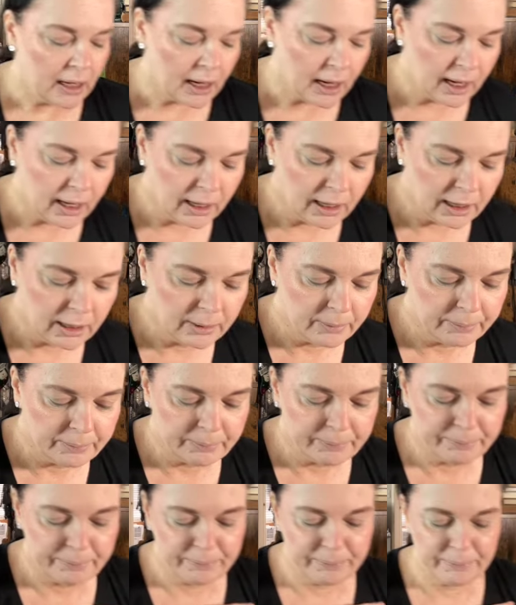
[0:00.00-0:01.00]

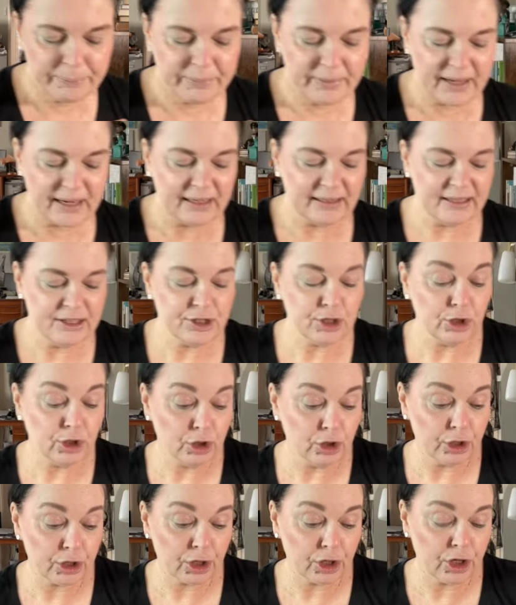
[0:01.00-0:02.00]
that at least
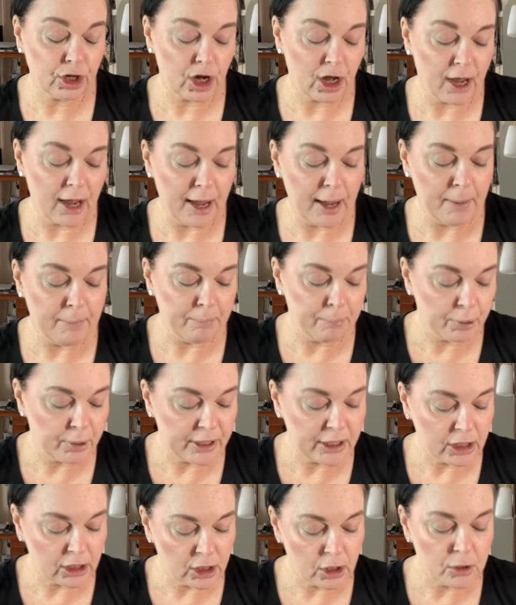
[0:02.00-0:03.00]
look
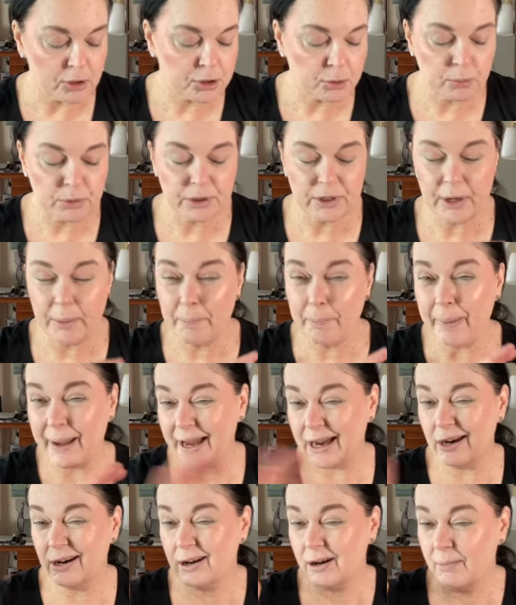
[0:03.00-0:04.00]
pretty close. We'll
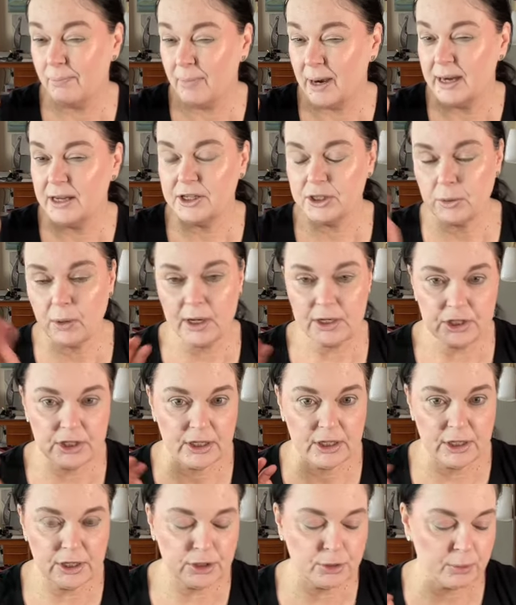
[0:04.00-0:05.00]
compare my
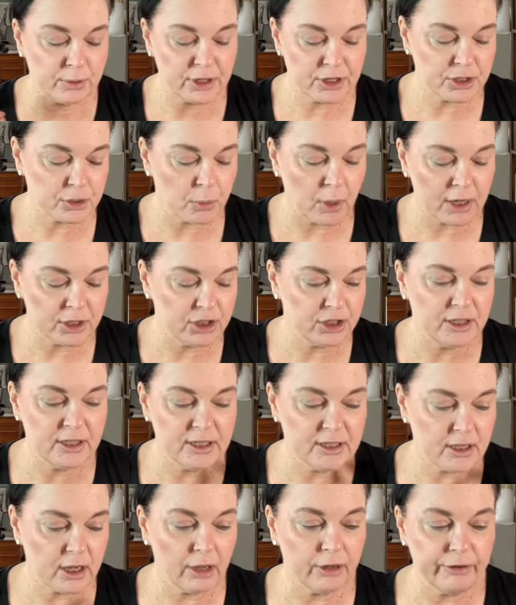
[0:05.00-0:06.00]
swatches with the
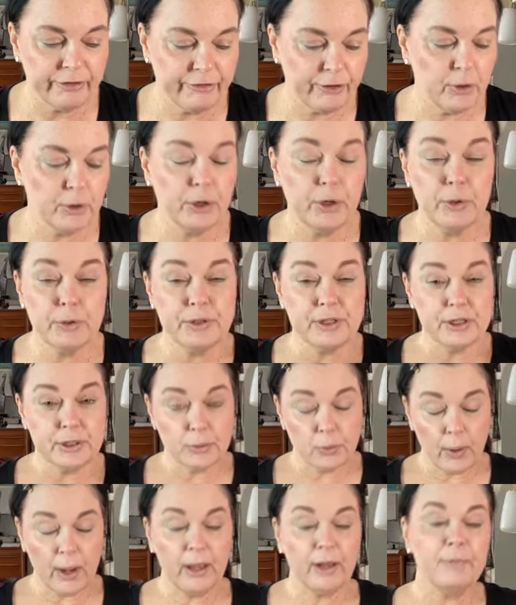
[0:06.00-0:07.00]
swatches on the photos as
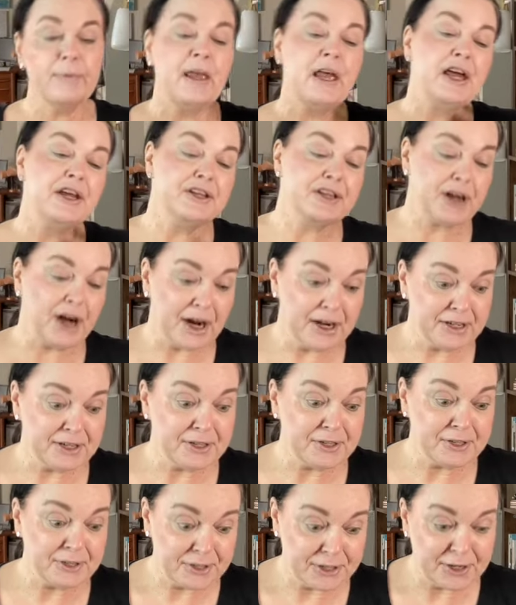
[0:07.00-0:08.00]
well to kind
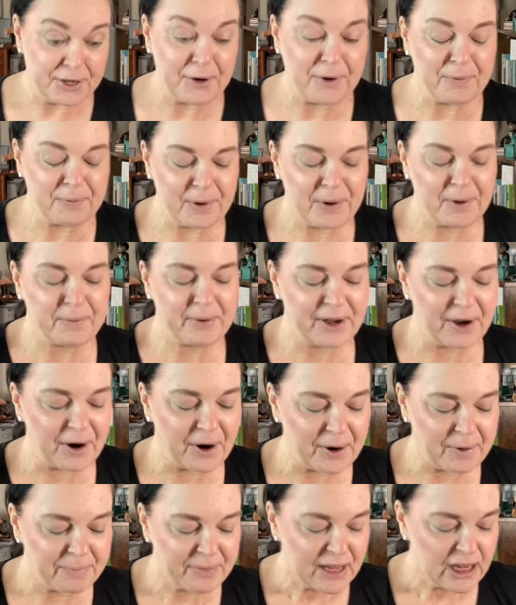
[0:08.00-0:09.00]
of see where we
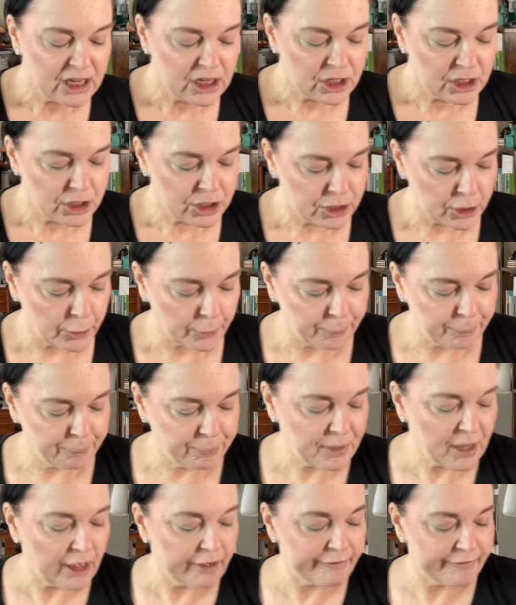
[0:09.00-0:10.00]
are. So
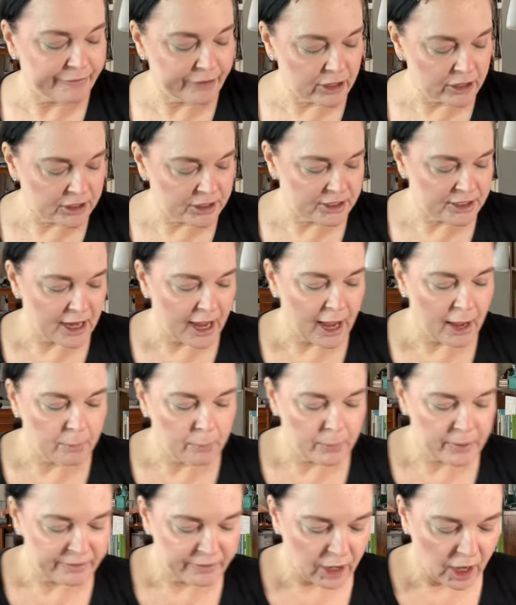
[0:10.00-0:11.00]
first up,
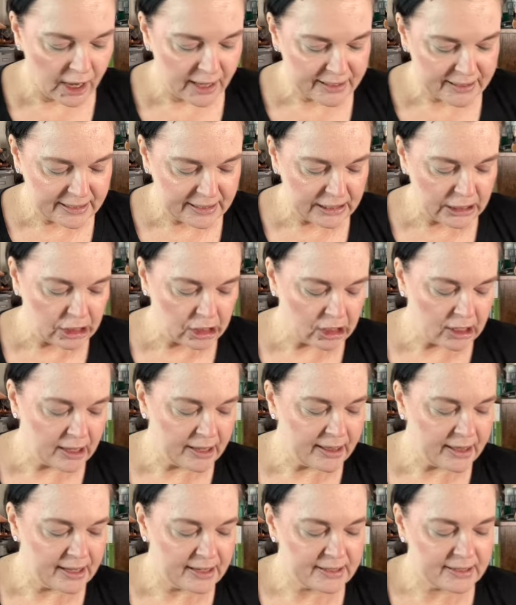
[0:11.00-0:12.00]
we've got here
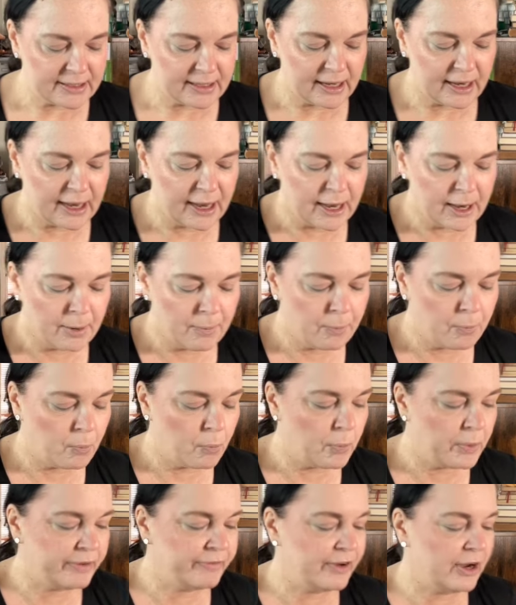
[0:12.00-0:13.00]
this,
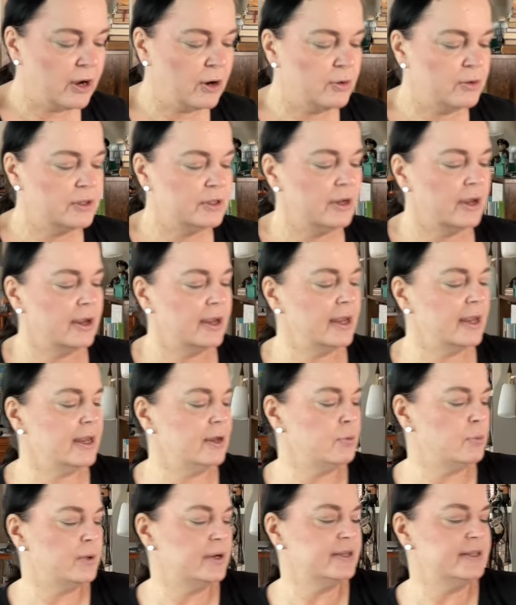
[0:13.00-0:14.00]
we found
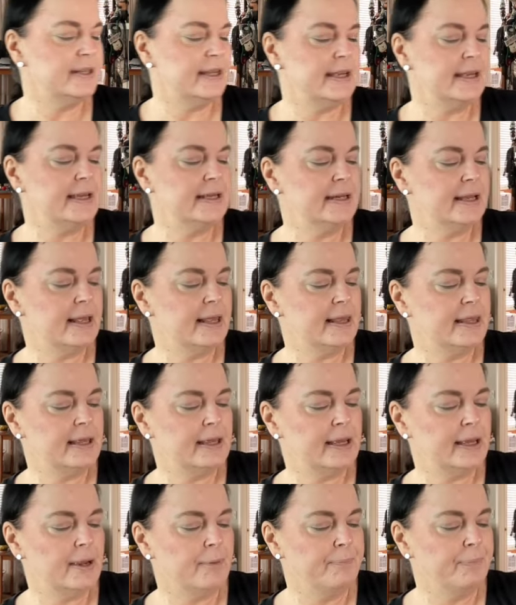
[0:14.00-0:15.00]
it was in
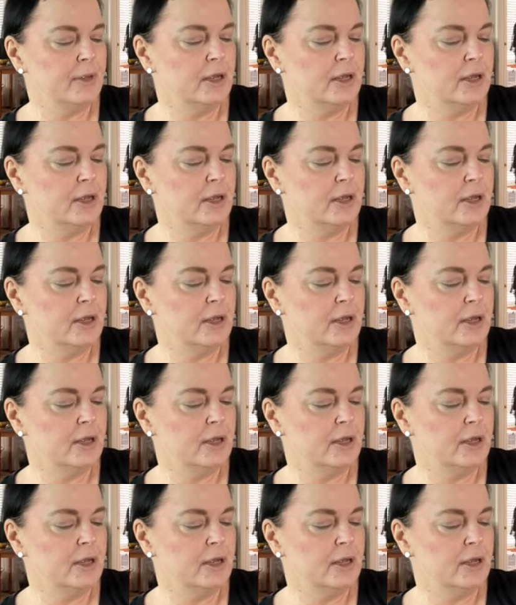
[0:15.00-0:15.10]
the